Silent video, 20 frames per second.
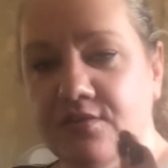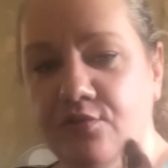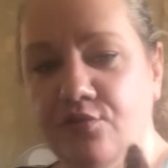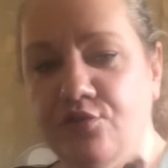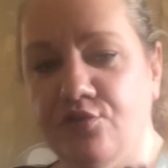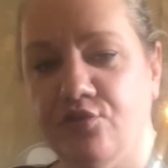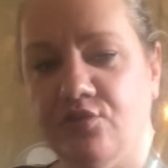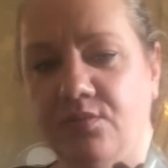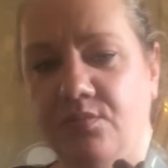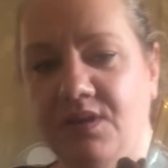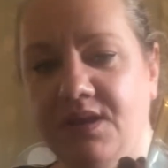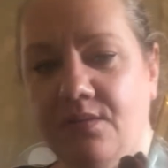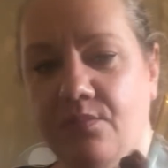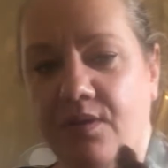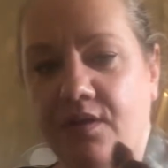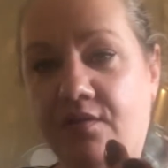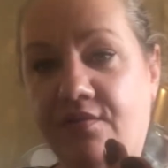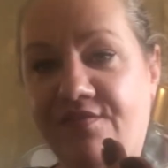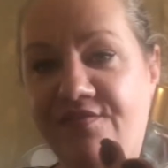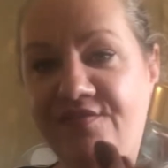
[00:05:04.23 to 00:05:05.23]
should have been
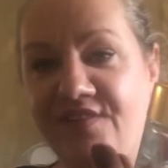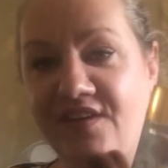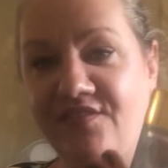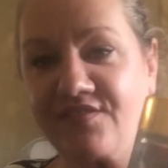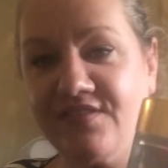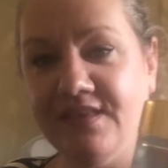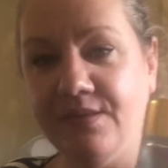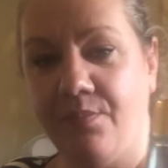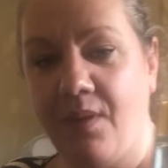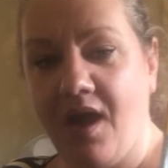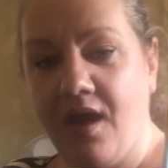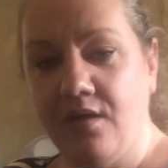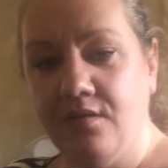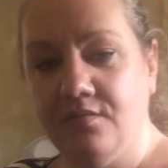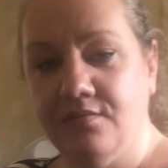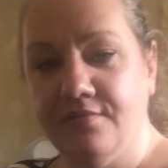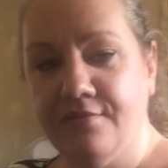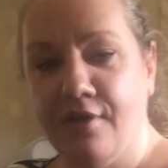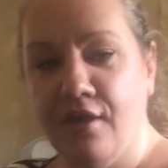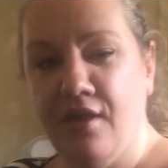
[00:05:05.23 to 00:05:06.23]
about
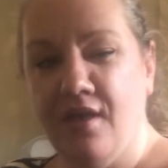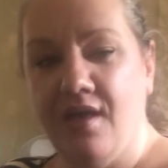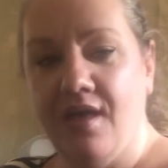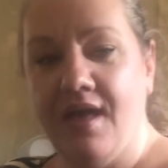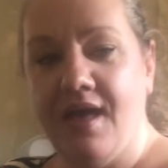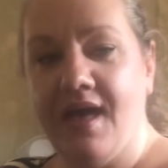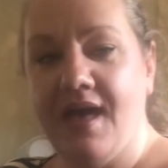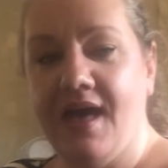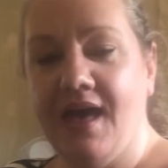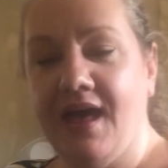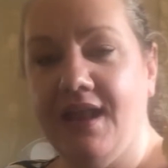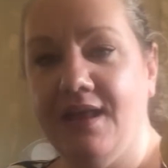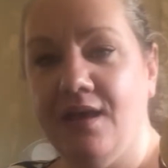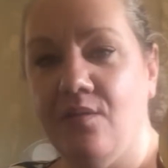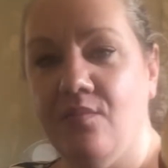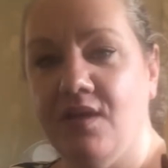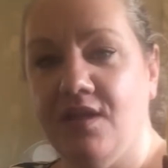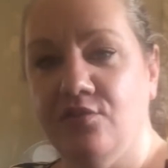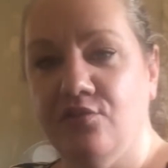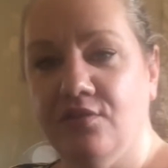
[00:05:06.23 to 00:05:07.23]
£50.
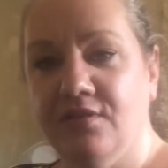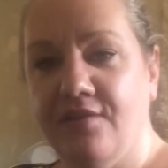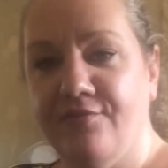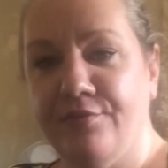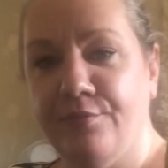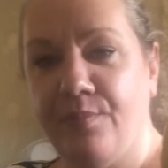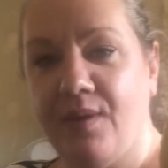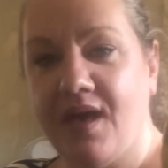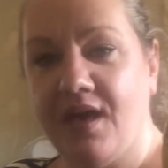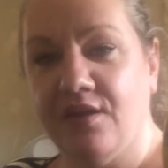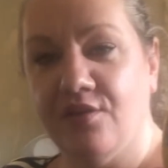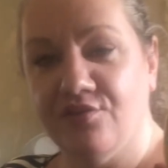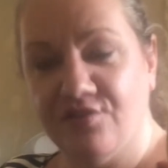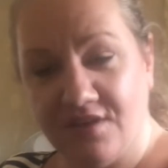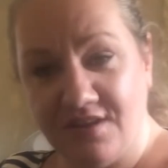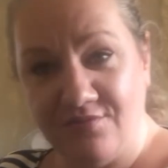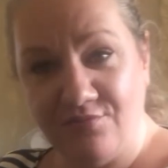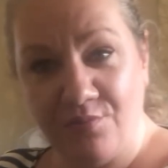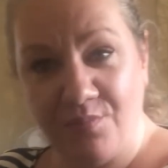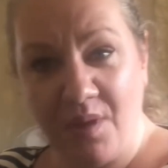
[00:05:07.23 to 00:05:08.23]
and I do love the
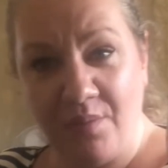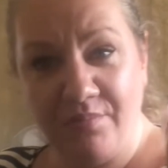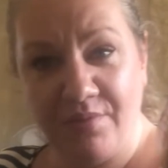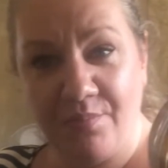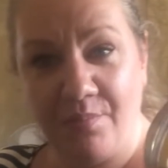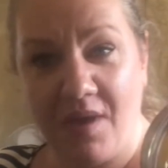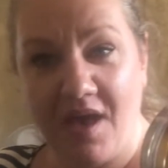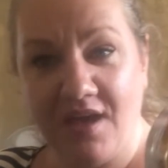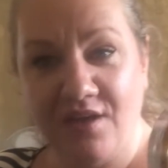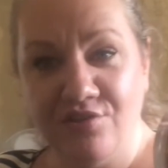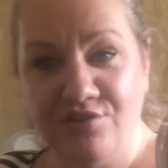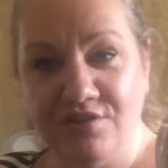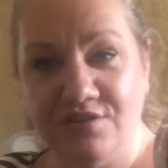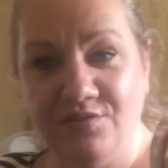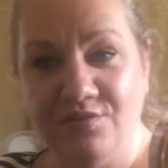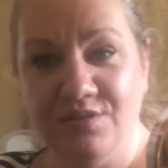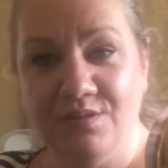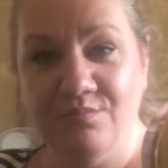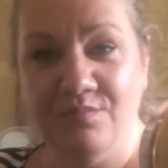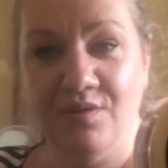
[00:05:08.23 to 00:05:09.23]
packaging. Remember the packaging
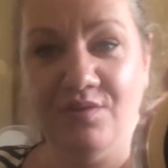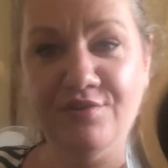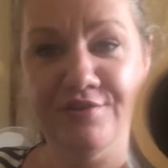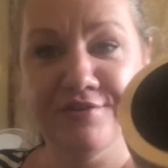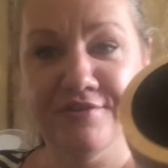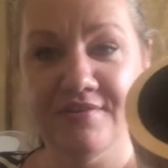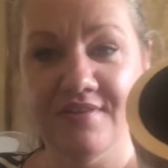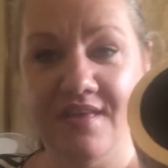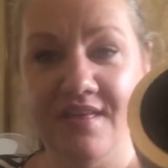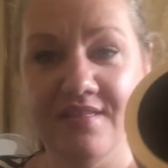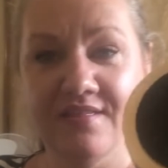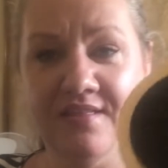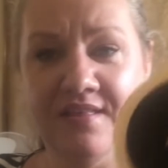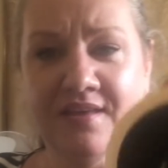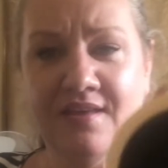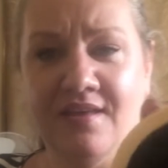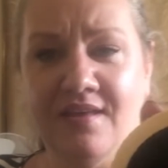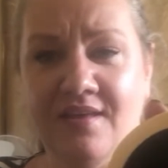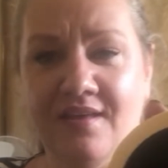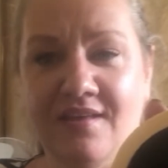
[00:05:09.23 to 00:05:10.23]
on the mousse and
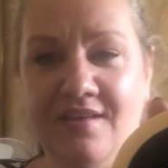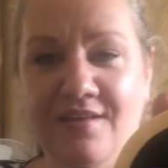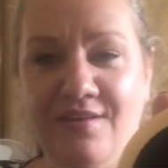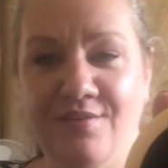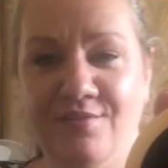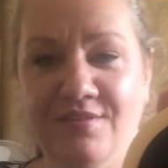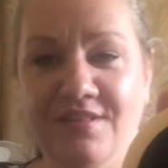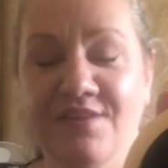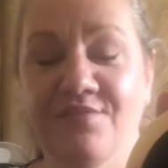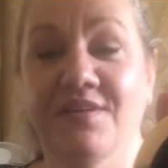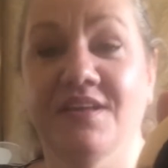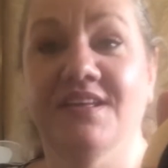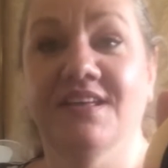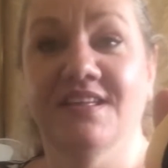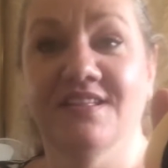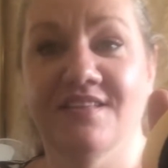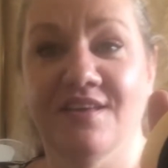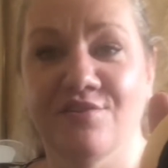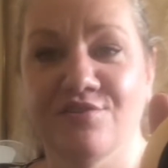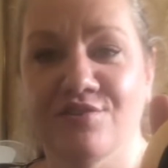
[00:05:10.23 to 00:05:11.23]
the leave-in
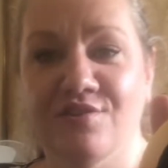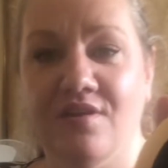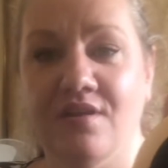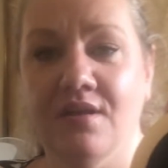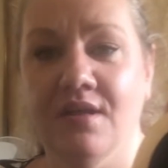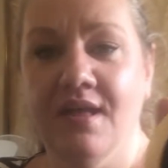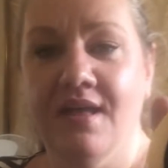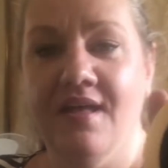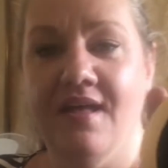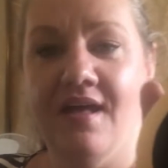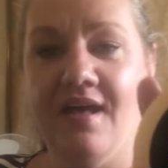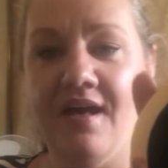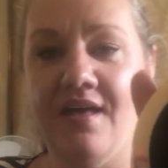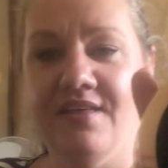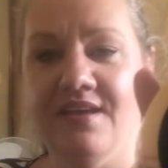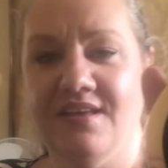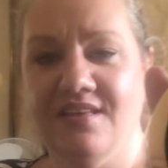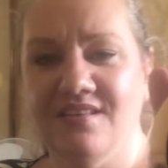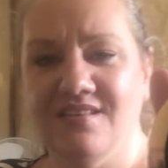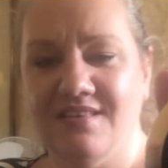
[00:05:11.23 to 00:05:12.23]
conditioner? I
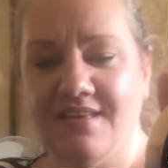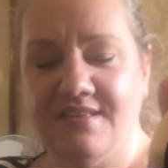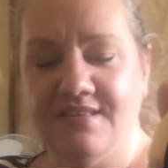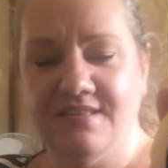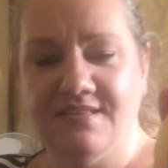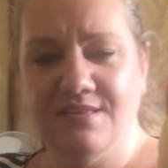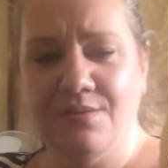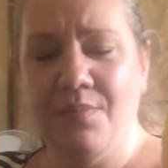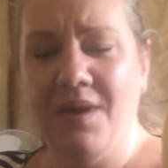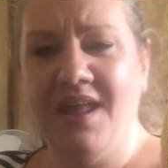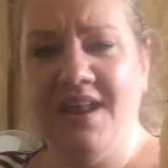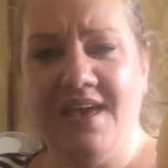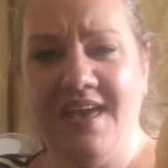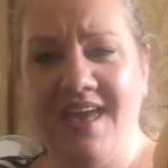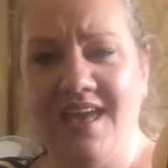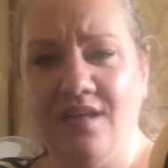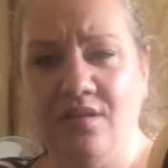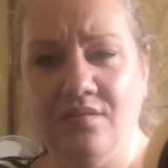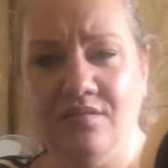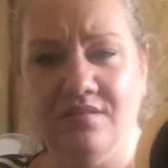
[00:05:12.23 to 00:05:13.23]
think it's Tamara
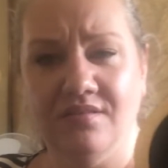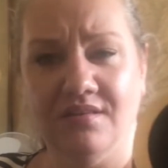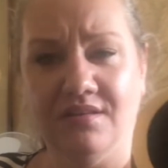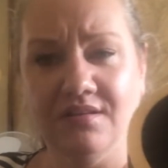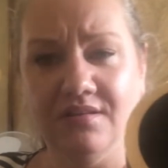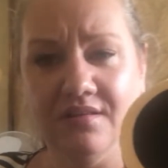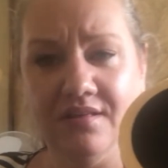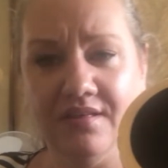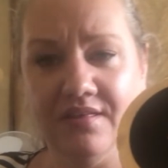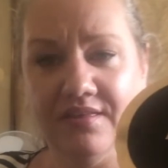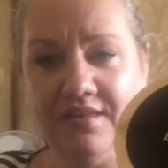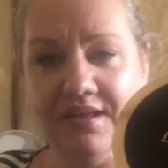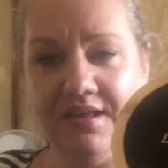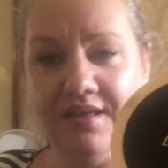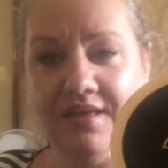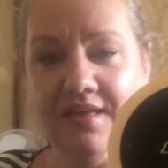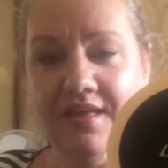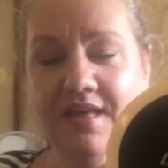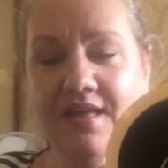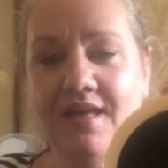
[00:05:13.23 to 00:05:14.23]
Eccleston, I
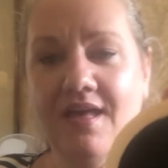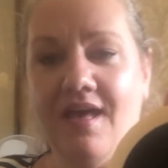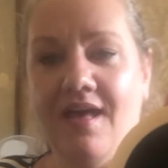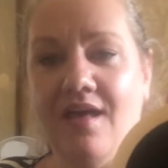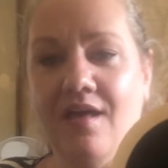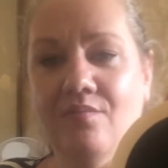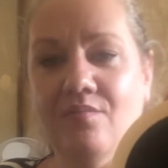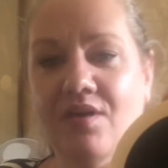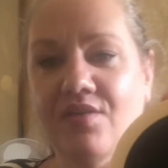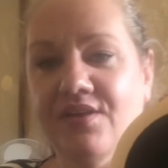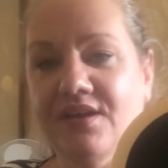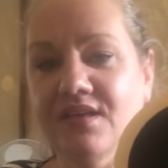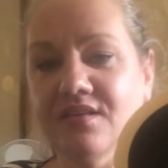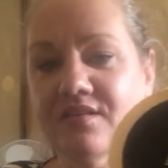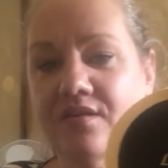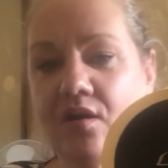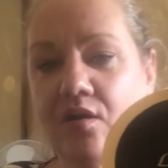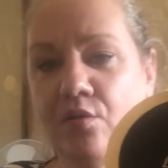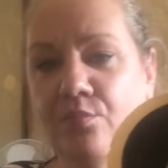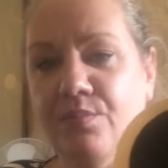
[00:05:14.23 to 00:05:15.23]
think it's
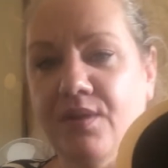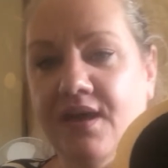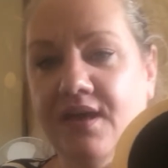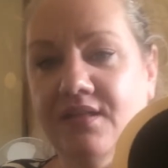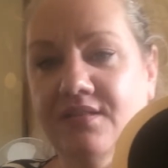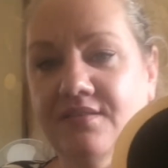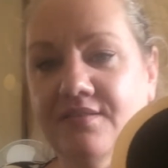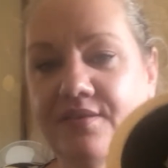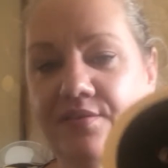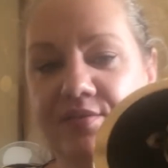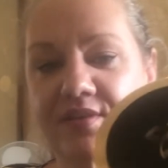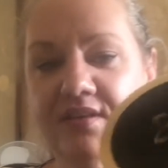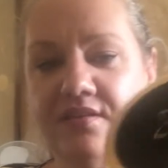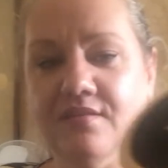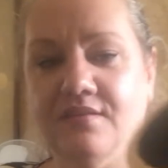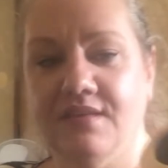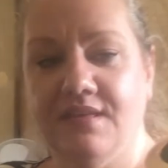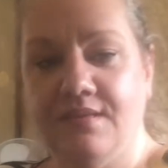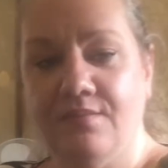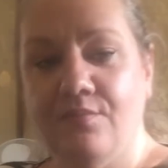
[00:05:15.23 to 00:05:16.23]
her brand. That
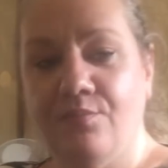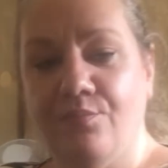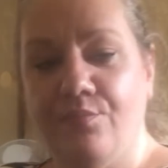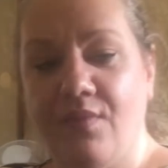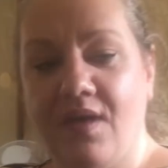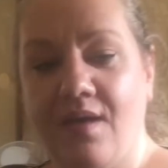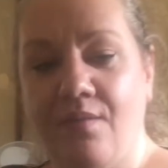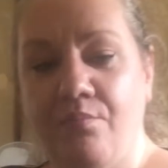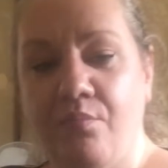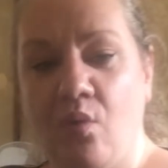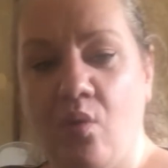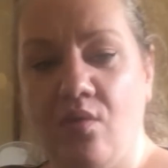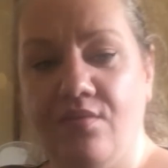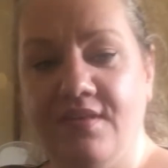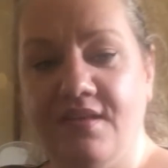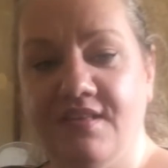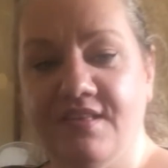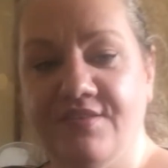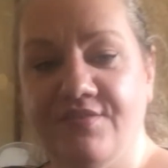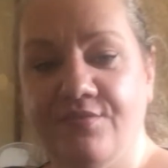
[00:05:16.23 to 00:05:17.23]
I bought
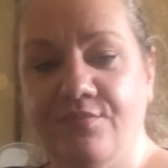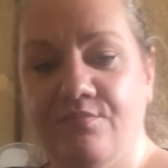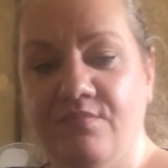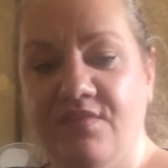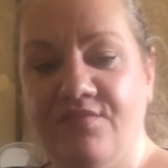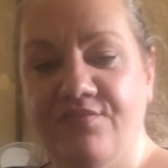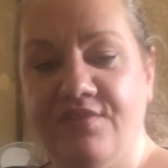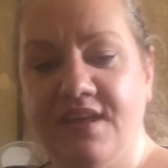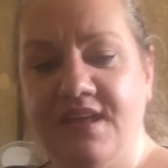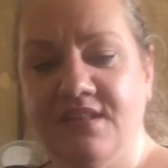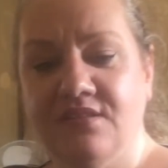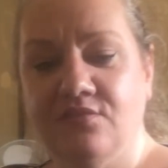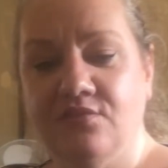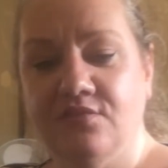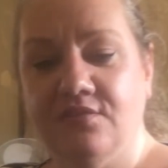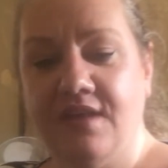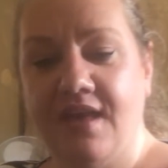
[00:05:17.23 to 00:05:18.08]
this. My friend